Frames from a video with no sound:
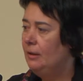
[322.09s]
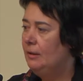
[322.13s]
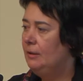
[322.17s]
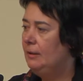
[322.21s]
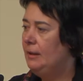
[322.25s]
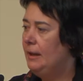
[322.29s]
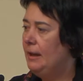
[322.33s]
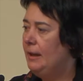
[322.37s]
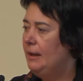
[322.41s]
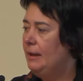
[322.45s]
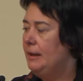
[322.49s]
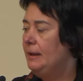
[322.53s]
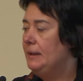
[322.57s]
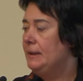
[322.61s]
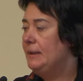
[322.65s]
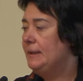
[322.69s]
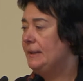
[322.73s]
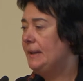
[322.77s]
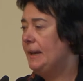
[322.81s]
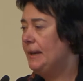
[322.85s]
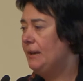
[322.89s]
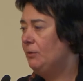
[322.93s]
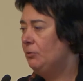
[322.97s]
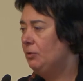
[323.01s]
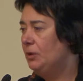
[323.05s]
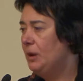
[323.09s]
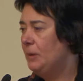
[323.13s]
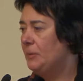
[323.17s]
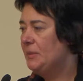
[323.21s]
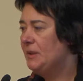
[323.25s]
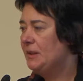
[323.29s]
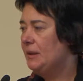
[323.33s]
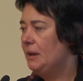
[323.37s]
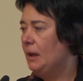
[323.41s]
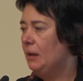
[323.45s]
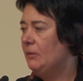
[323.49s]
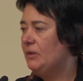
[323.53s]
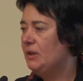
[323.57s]
They say to
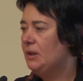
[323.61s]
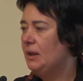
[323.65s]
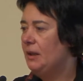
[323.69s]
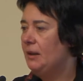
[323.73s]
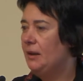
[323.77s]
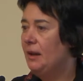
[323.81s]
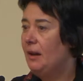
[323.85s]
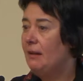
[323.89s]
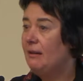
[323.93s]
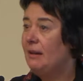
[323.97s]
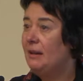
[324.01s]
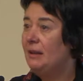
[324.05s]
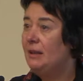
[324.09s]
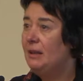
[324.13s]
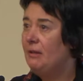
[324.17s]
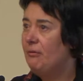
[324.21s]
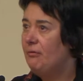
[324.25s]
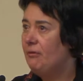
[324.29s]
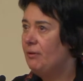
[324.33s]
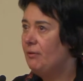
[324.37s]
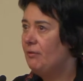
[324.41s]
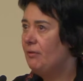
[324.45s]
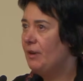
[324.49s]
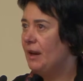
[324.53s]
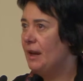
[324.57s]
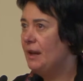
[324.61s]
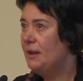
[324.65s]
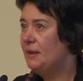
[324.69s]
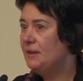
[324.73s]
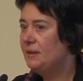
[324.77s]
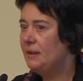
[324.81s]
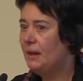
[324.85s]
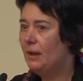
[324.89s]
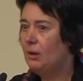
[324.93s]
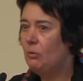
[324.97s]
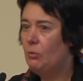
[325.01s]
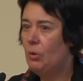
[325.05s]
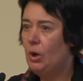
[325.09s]
themselves that they are a different race,
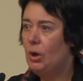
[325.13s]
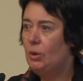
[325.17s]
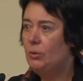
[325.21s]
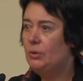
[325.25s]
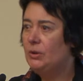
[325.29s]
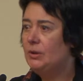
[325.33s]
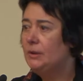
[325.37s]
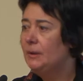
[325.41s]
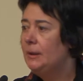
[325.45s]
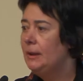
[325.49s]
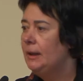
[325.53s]
I quote.